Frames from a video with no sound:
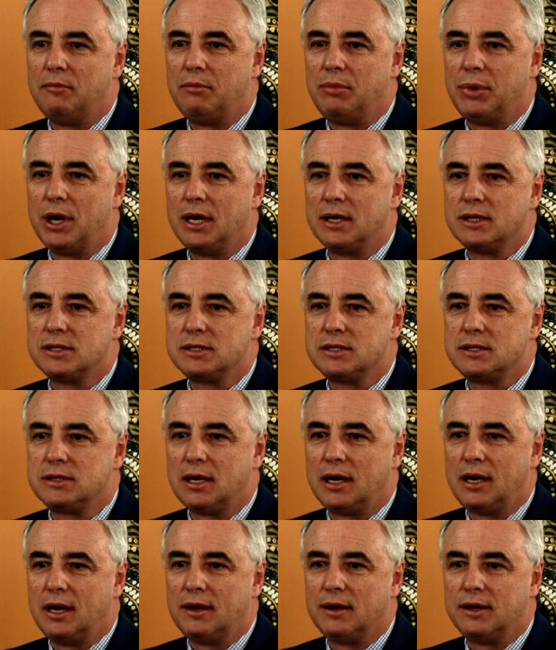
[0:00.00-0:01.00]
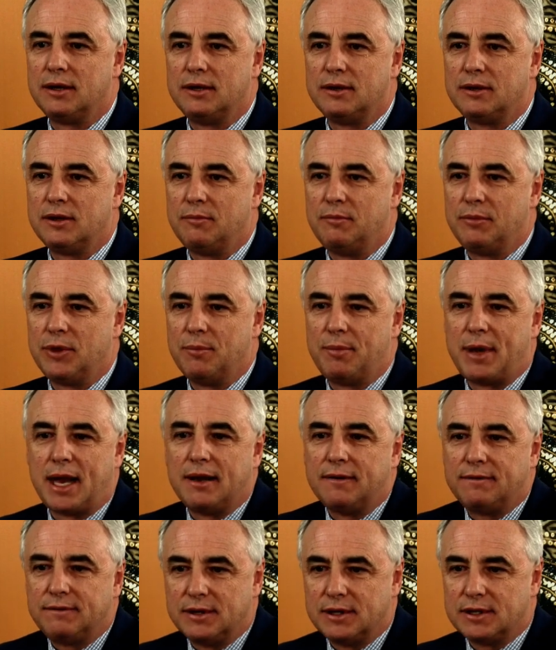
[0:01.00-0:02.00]
But the
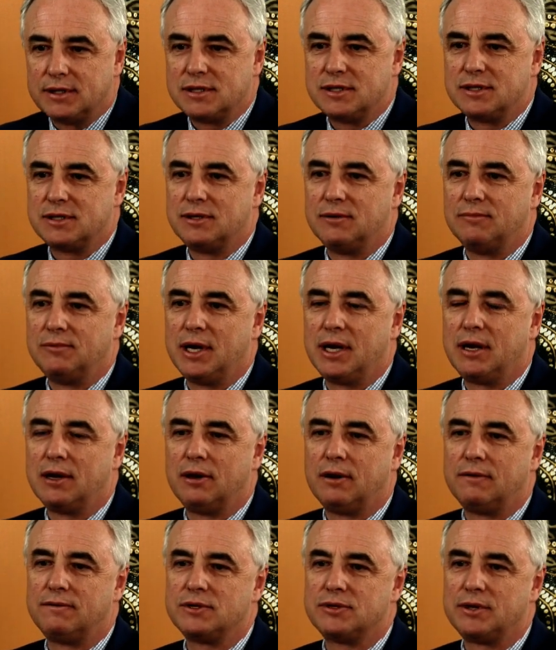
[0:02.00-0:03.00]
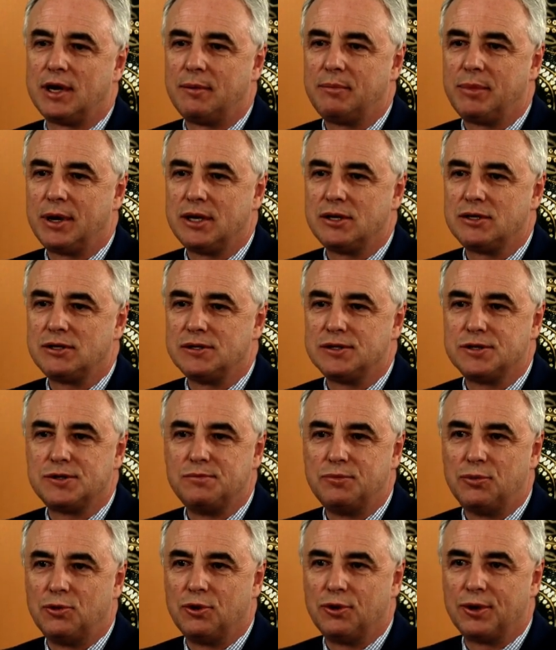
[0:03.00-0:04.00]
benefits that we can offer to our patients
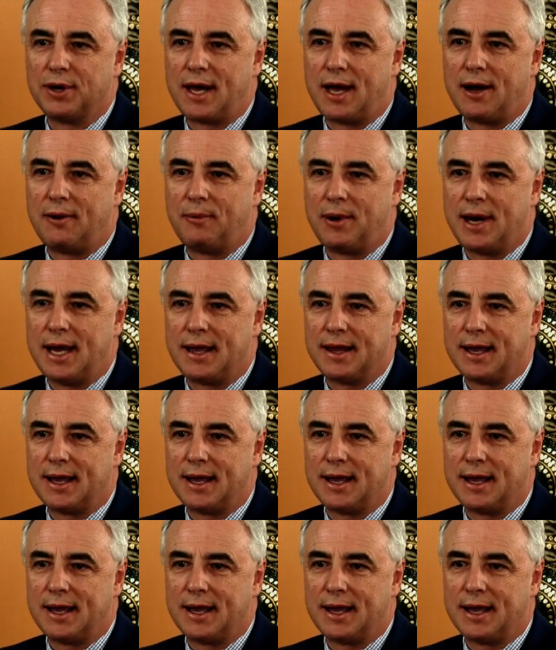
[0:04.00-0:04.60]
more than outweigh